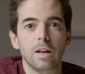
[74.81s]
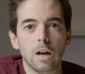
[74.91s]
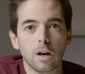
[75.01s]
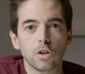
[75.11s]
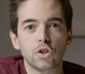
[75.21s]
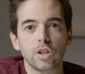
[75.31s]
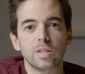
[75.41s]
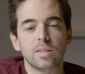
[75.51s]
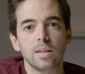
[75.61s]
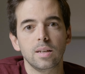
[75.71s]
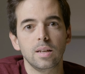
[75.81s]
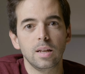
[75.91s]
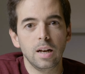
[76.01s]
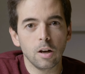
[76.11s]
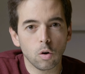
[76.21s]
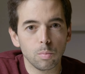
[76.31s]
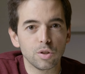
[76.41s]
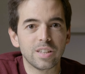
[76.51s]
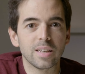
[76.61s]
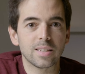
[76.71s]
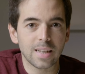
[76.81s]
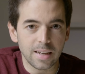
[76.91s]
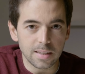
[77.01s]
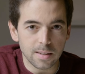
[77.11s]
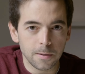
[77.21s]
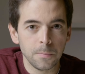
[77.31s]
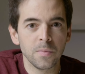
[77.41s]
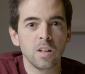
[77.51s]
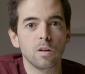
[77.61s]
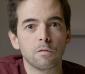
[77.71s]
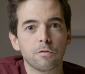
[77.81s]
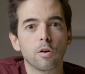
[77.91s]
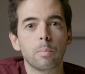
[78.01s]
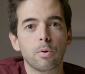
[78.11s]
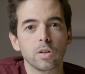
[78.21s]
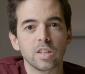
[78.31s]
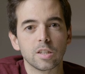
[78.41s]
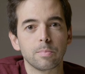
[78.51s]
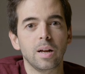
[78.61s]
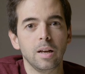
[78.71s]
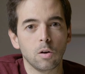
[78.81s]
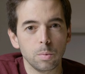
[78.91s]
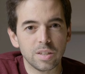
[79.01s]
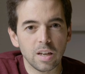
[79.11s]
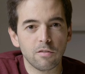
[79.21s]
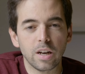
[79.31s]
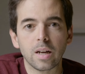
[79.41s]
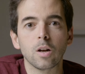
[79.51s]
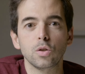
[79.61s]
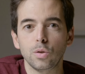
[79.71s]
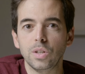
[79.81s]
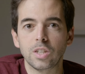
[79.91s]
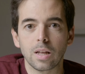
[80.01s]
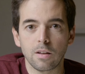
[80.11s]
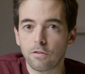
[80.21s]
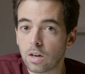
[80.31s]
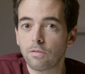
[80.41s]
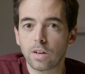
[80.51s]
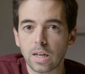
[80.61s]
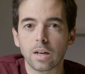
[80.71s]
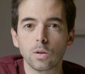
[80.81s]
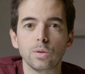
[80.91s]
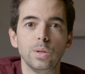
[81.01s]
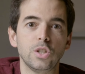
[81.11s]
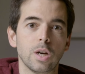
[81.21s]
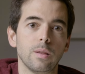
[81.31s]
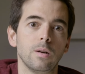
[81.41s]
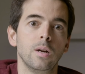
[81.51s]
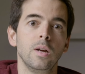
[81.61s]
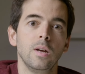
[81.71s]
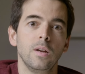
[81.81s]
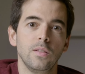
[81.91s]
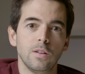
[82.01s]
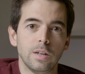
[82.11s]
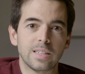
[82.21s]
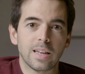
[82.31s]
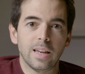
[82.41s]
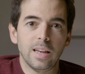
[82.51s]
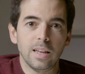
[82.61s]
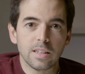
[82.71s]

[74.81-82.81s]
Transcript: largest Le Corbusier site. There are 4 projects by Le Corbusier very close to each other, very close to each other. There is a